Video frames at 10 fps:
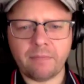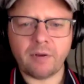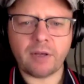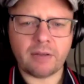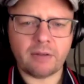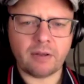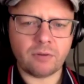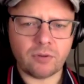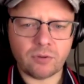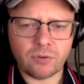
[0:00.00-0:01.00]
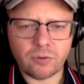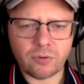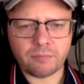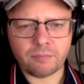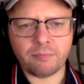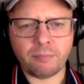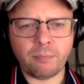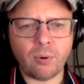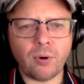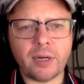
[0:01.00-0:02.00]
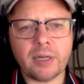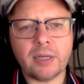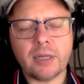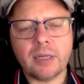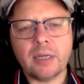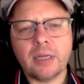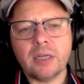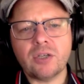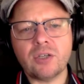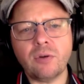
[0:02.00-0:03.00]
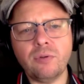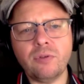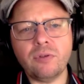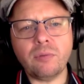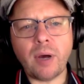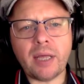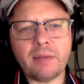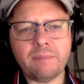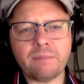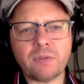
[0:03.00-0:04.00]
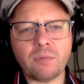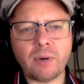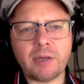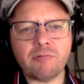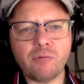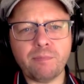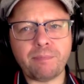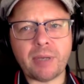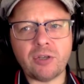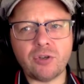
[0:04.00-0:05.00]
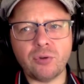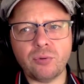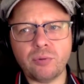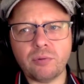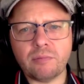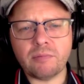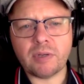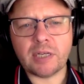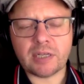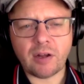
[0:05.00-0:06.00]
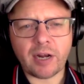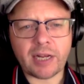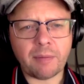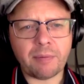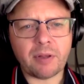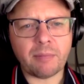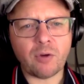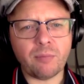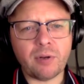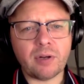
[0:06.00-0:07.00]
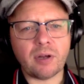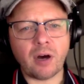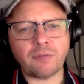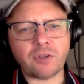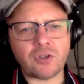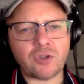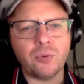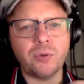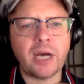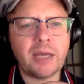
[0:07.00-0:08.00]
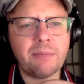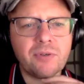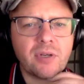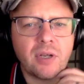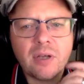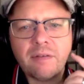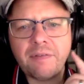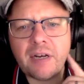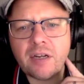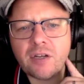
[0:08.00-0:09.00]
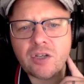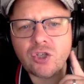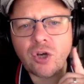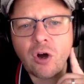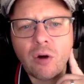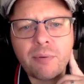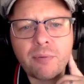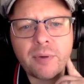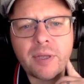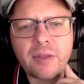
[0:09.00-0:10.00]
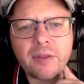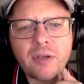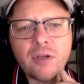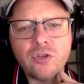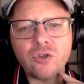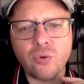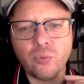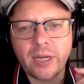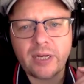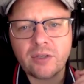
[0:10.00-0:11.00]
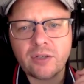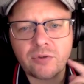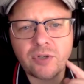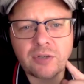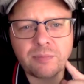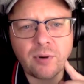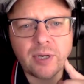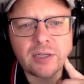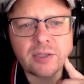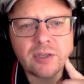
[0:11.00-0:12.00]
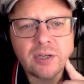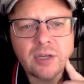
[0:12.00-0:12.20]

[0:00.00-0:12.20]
Okay. No. Good point. So the way Group B2 is lining up at the moment, after 2 games, Finland are top with 2 wins, so 6 points.